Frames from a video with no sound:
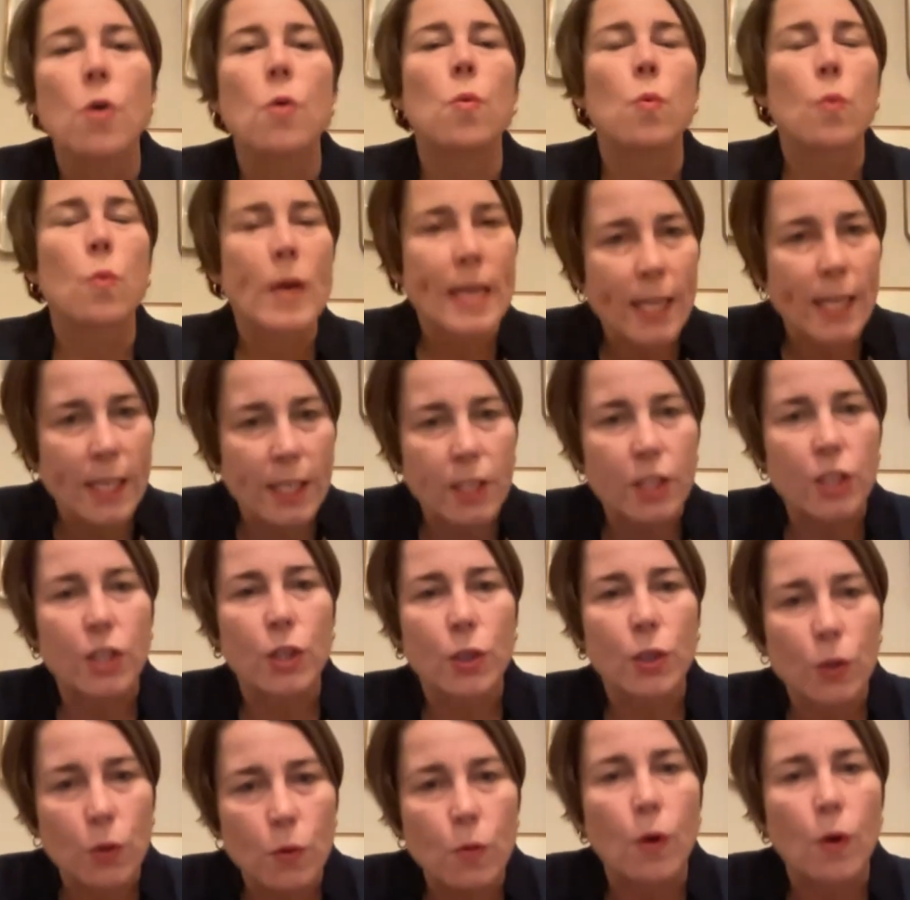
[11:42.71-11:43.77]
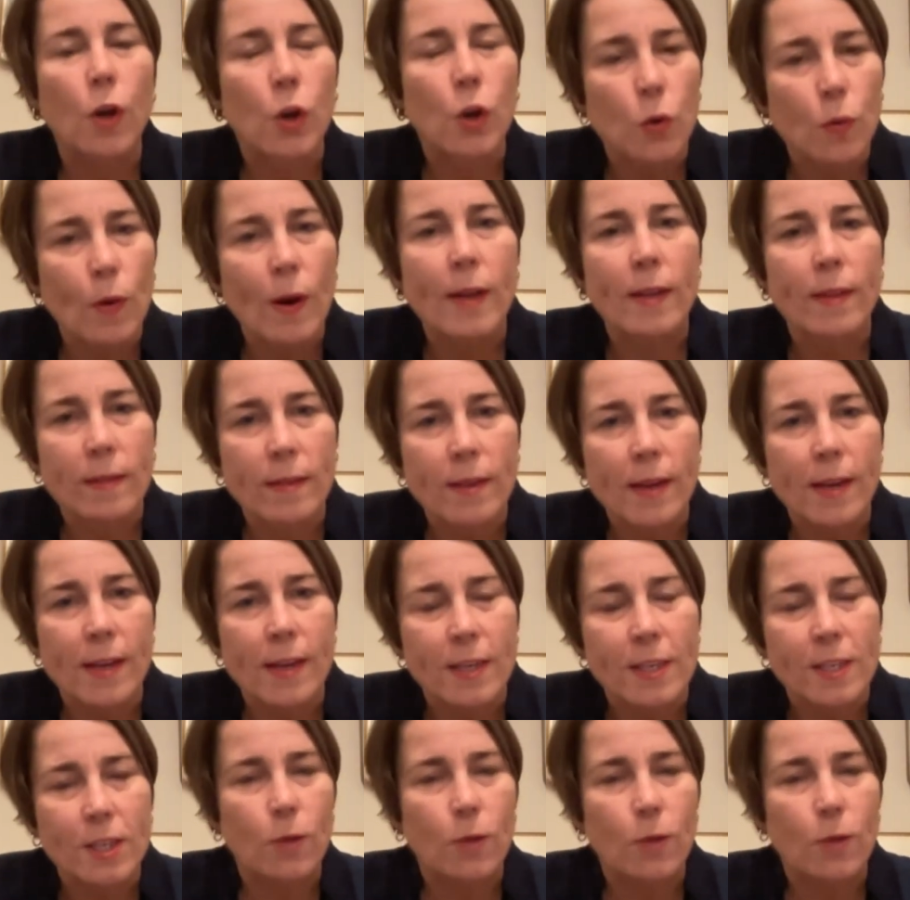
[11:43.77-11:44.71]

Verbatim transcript: we can do great things.